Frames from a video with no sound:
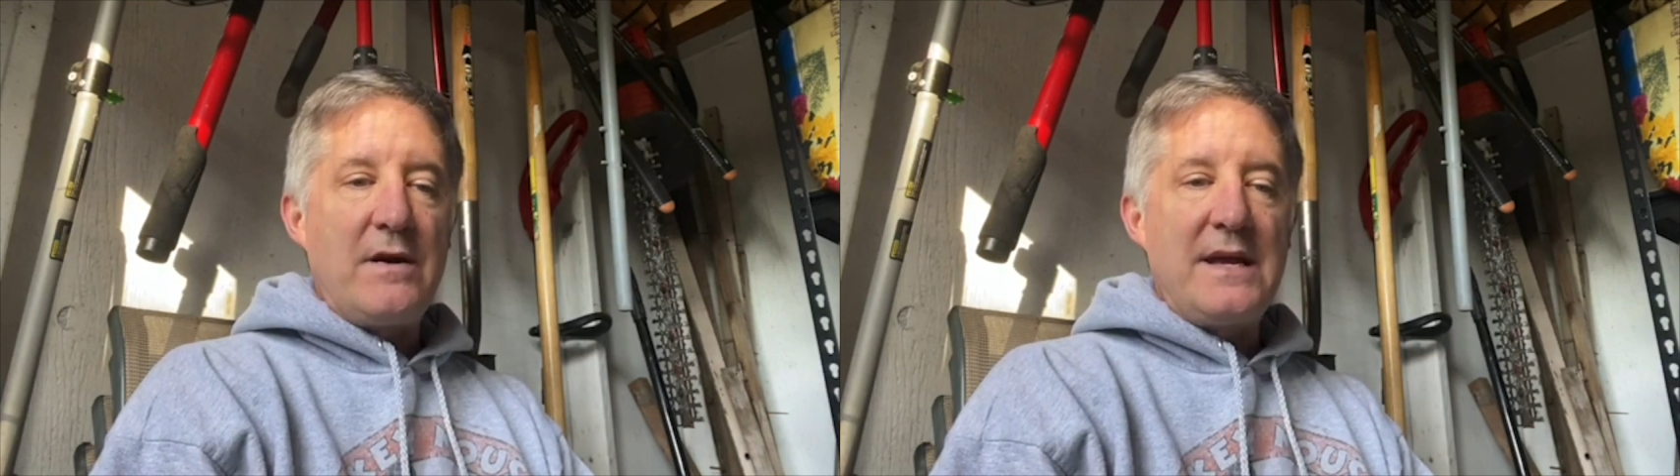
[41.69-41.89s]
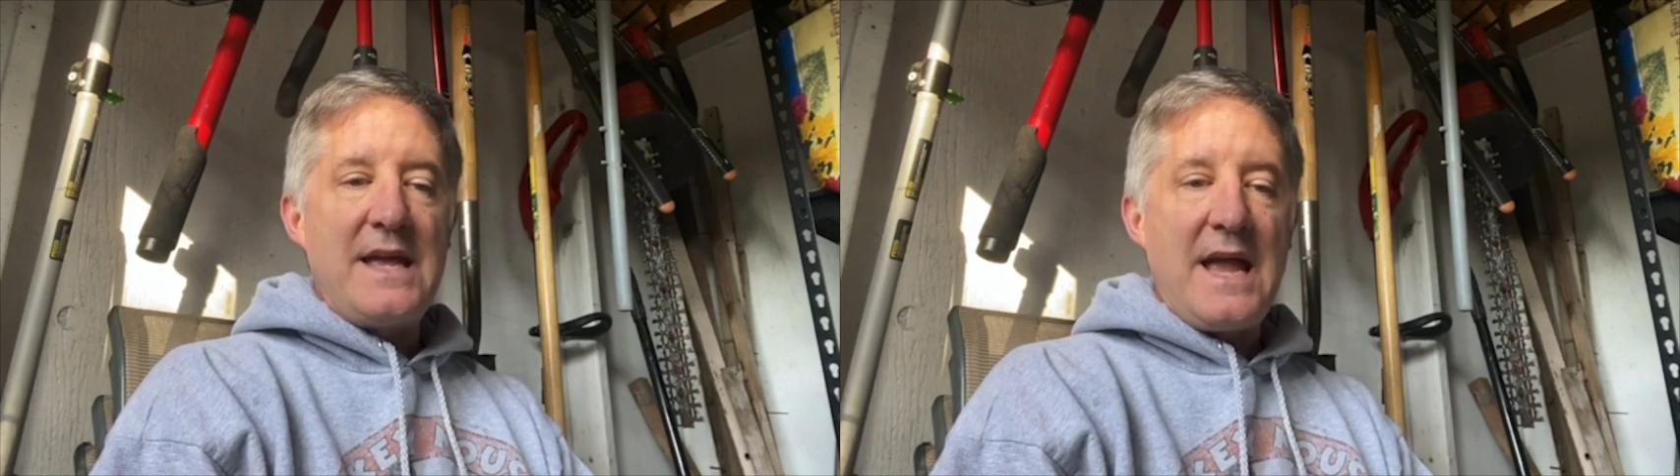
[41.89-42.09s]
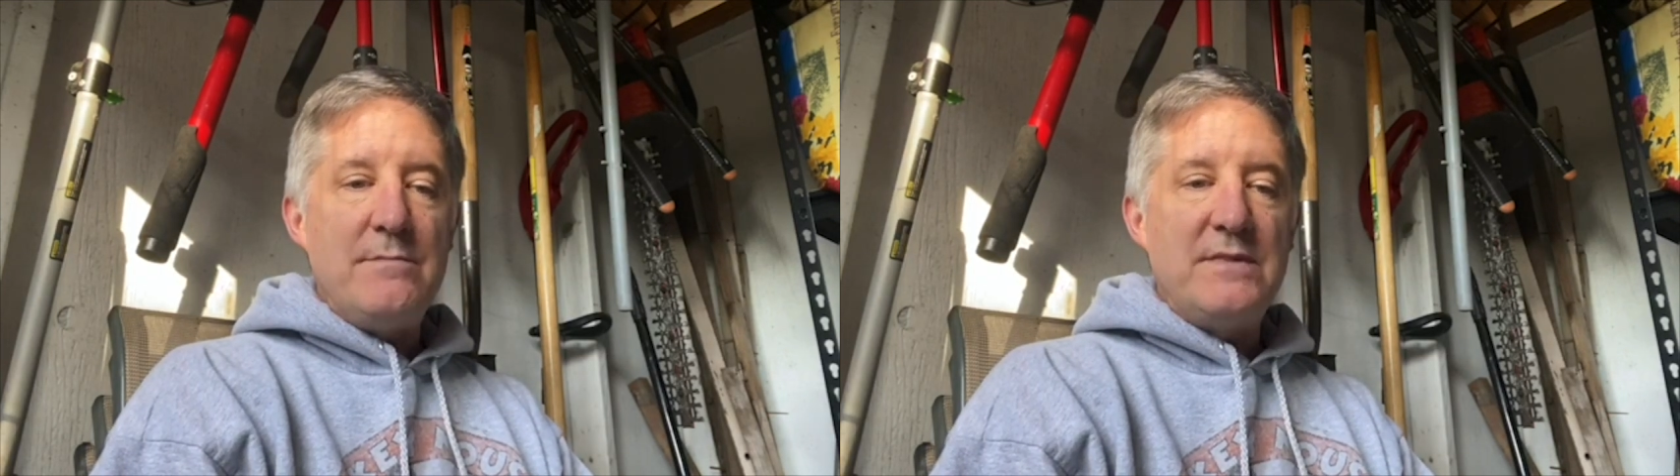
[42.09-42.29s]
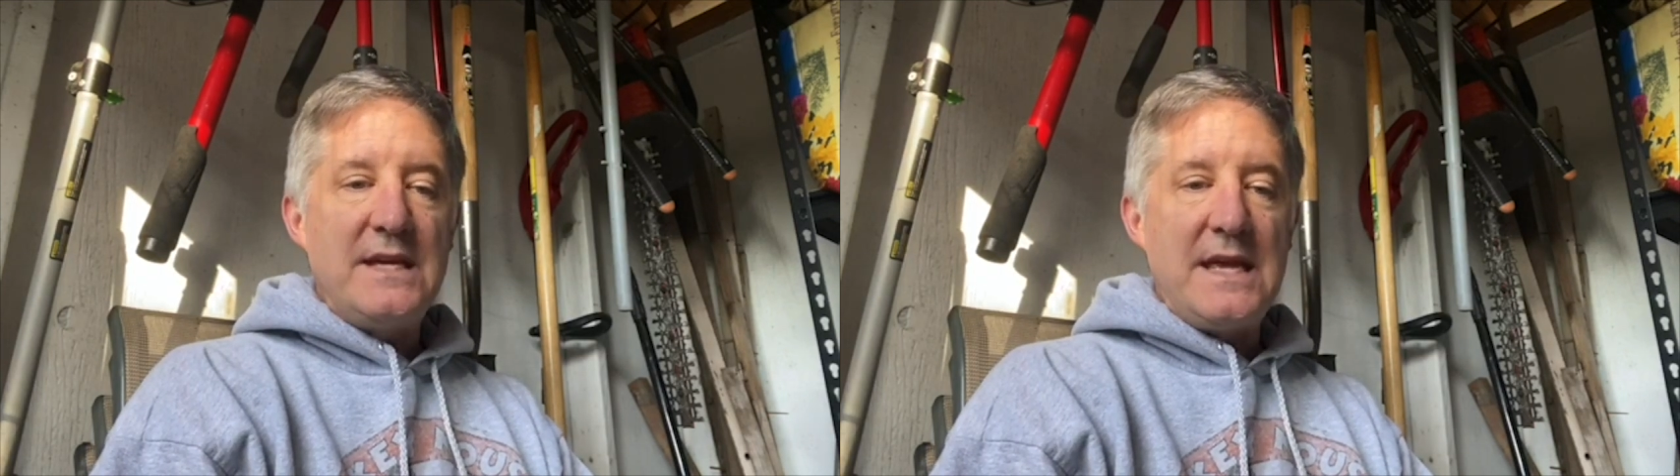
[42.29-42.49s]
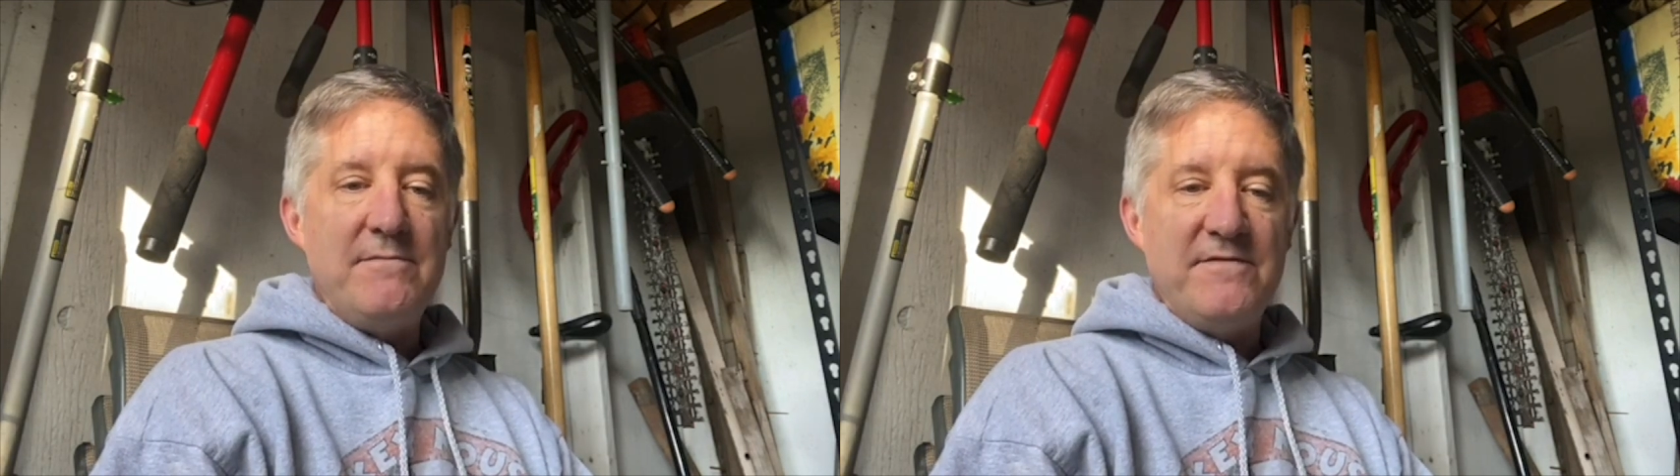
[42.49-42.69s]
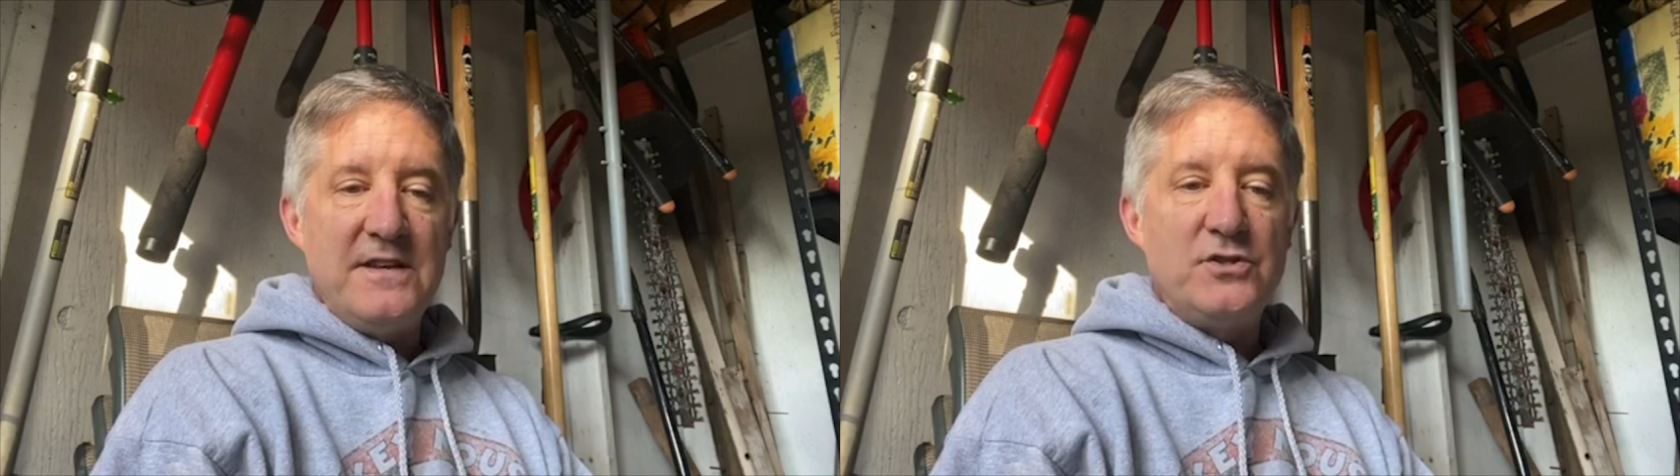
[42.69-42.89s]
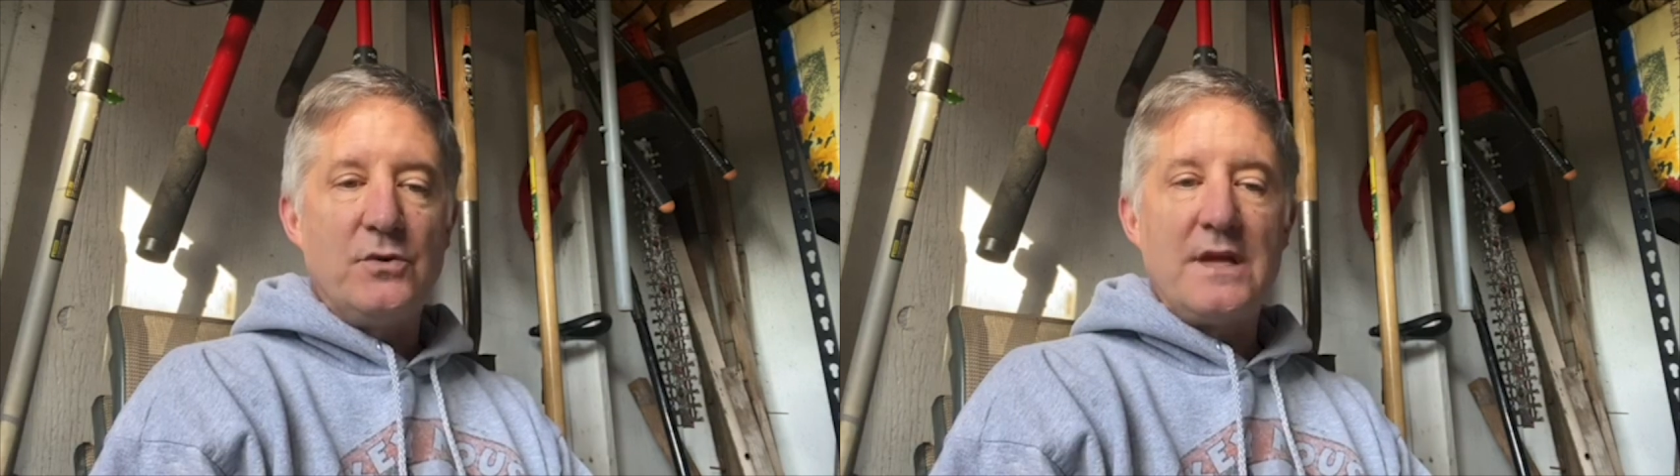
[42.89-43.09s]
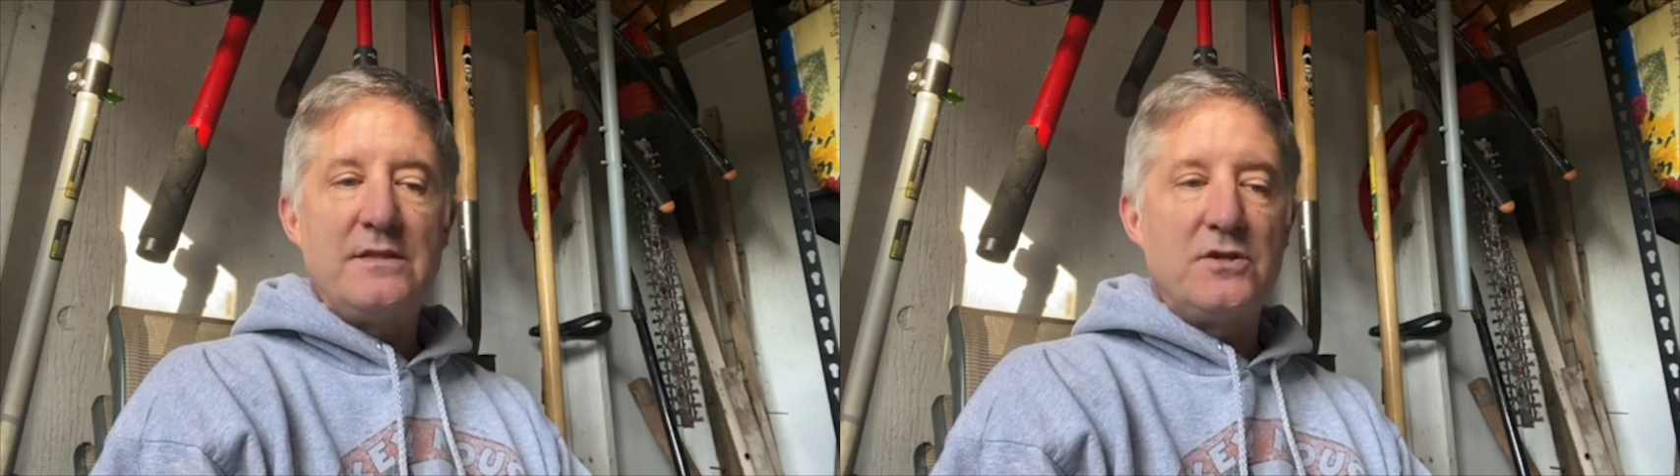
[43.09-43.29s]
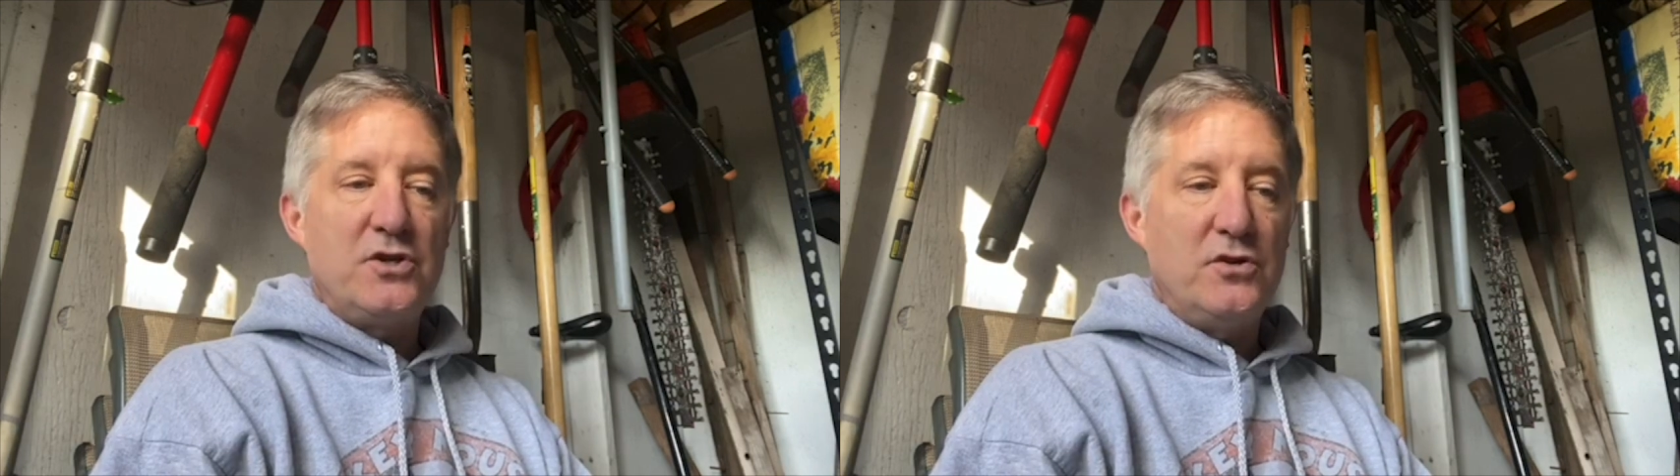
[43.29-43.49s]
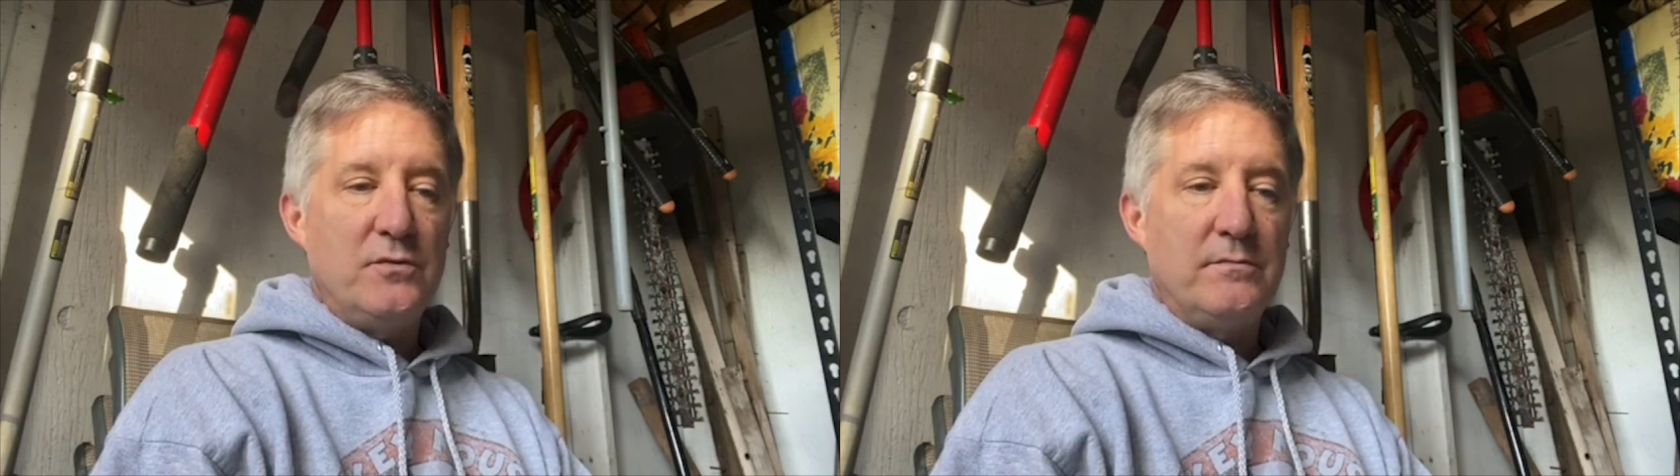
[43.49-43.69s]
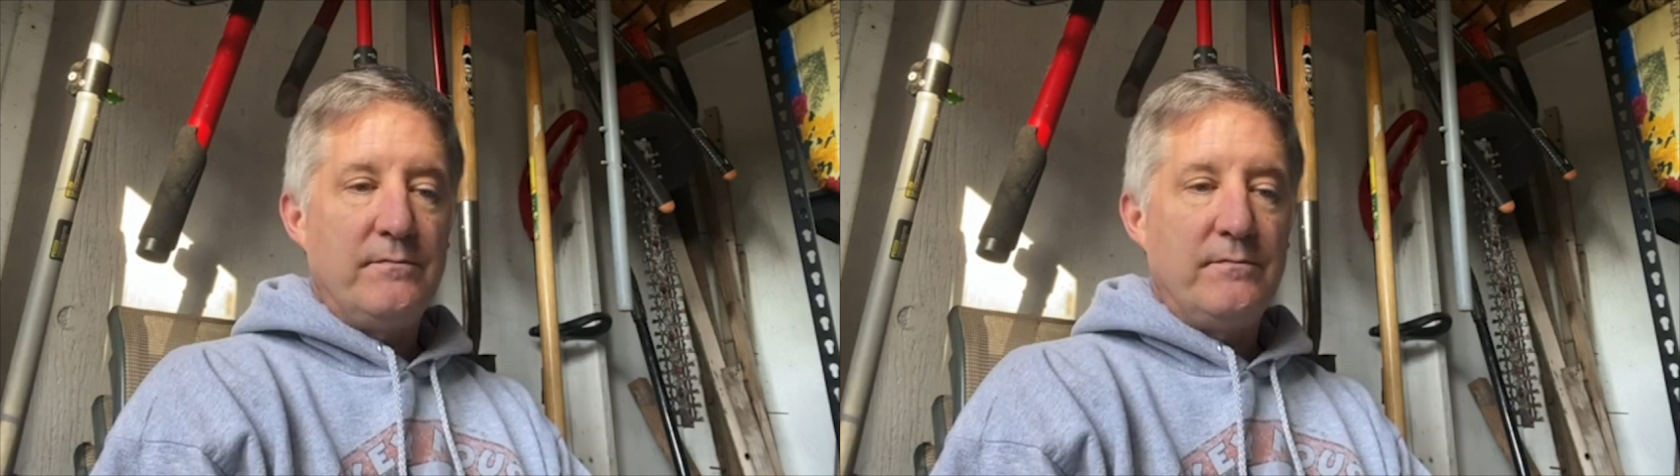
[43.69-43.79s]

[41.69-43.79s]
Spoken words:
came to keep vigil at the tomb.